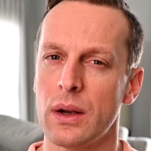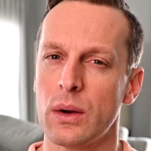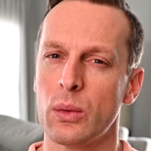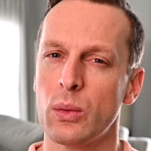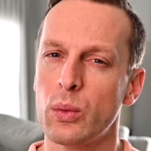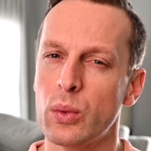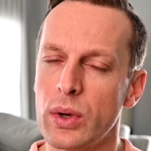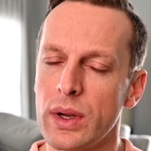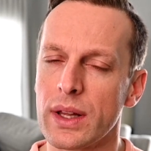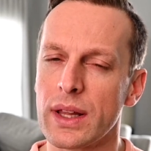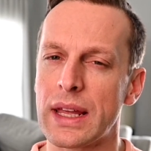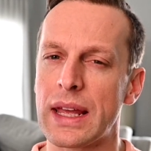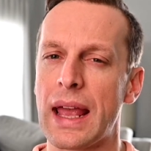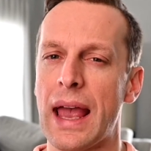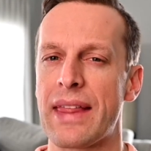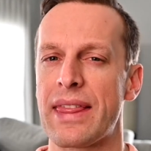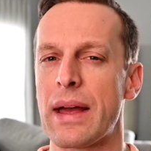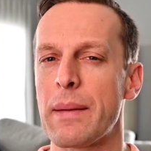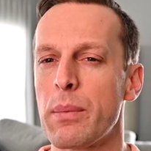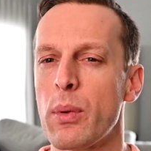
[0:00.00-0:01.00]
really,
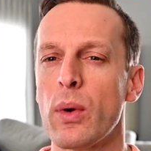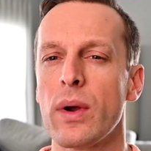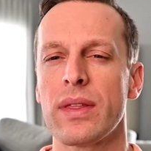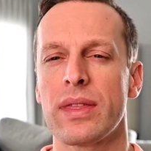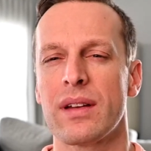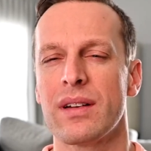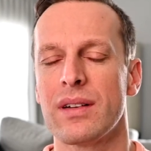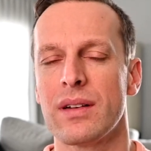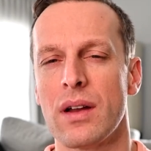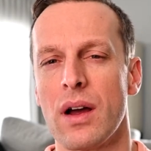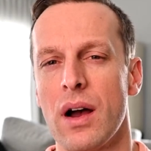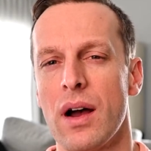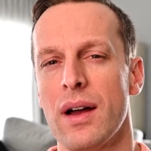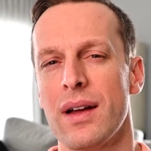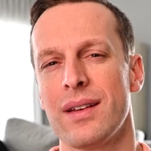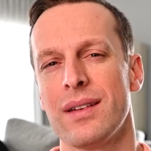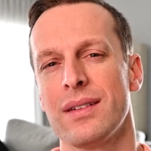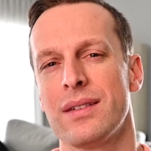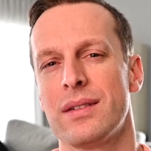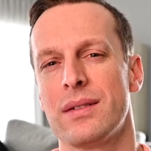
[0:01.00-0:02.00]
at that point, they're
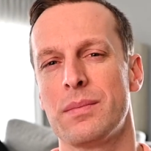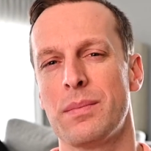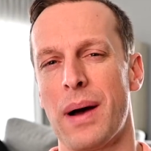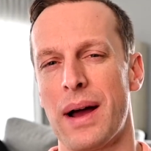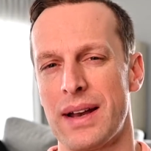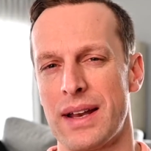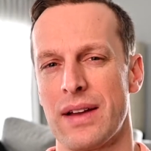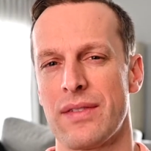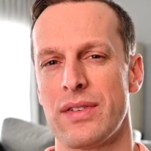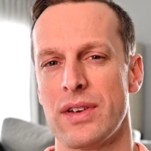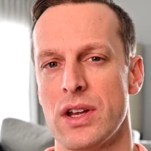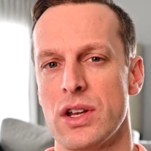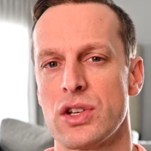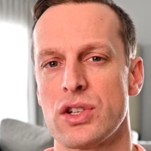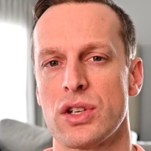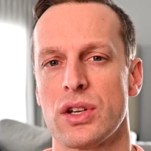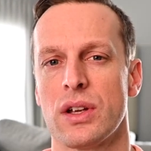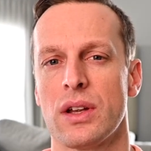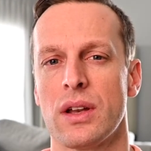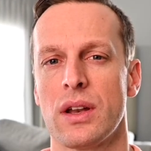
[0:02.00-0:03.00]
not by
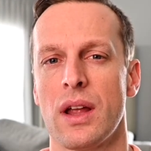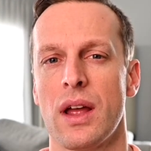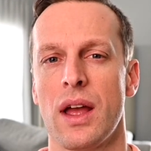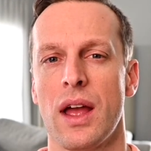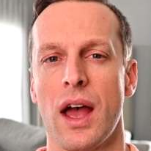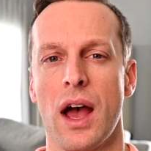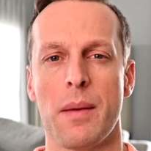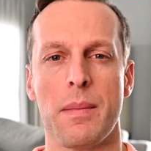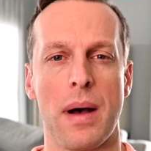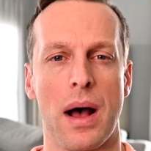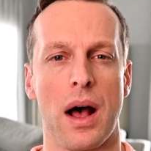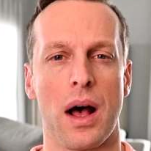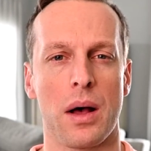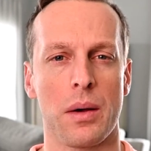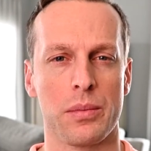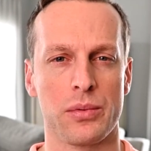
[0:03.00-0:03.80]
definition a bowel